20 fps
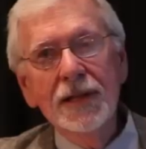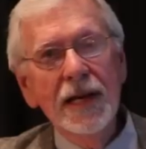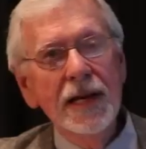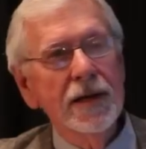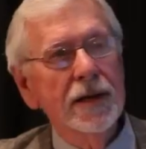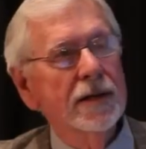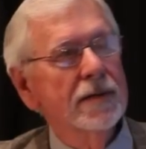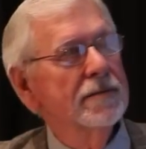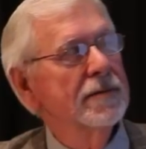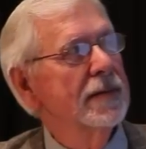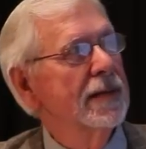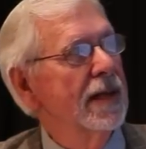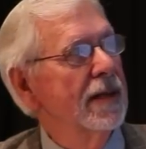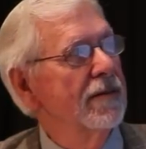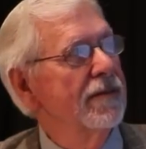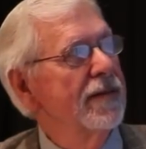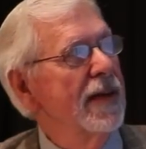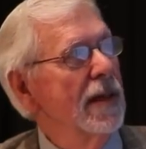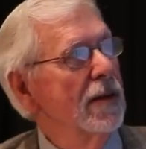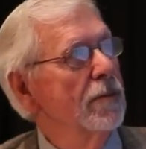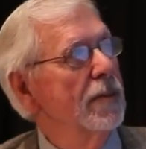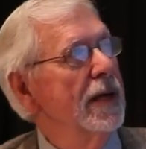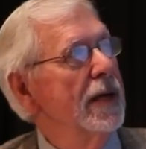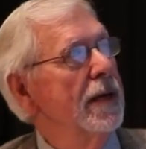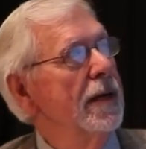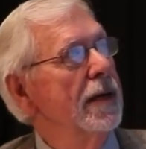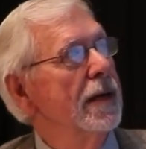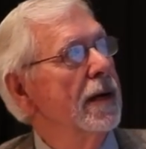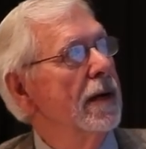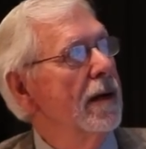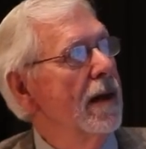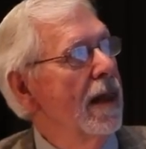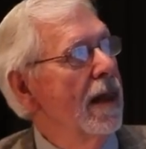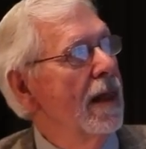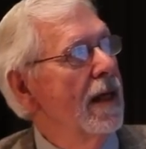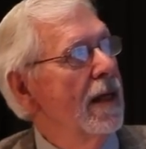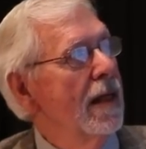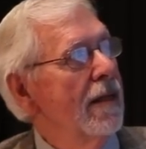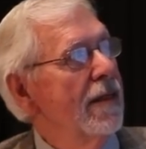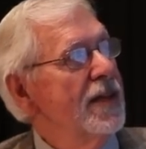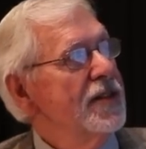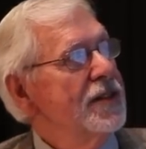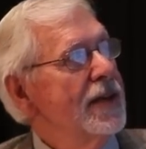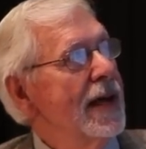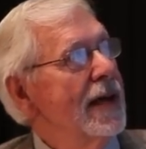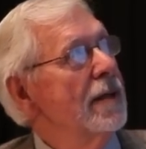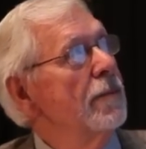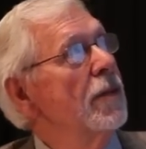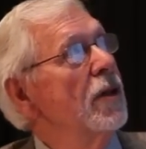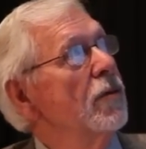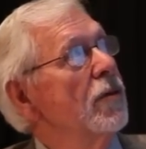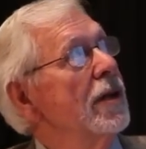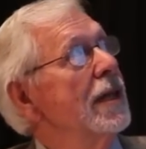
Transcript: later. And follow me here. This animal